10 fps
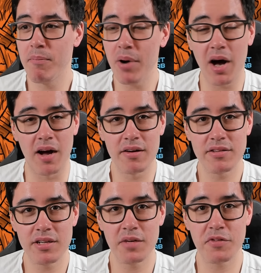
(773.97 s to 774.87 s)
But
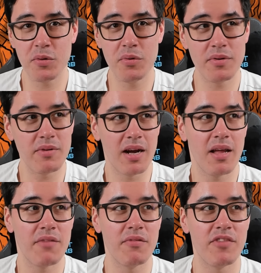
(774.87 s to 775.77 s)
if you
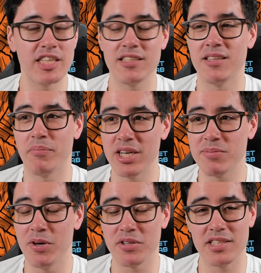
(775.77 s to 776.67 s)
have invested to
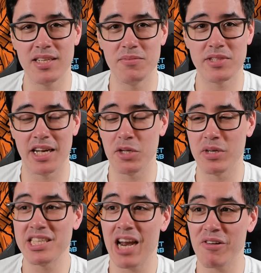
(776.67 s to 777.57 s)
Bespoke teams and you were
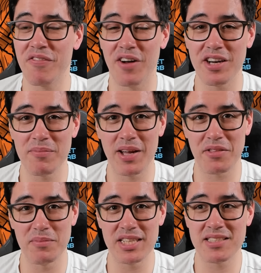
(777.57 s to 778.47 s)
terrified about
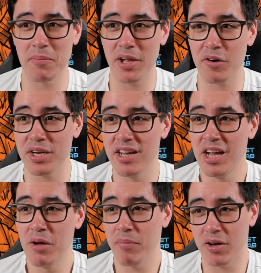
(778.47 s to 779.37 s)
them disappearing
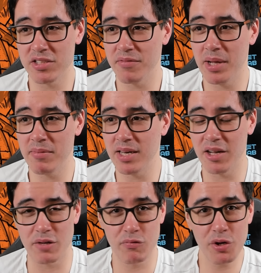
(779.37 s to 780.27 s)
because of maybe
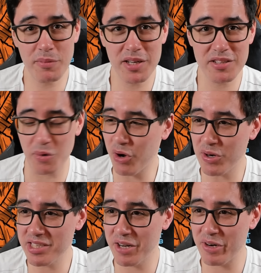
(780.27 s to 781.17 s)
like rumors or
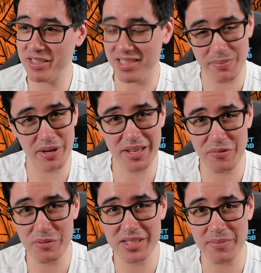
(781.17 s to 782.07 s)
content creators spreading
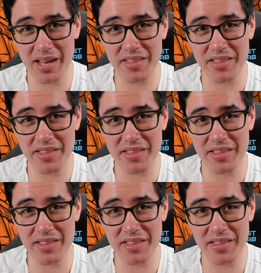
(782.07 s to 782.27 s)
rumors about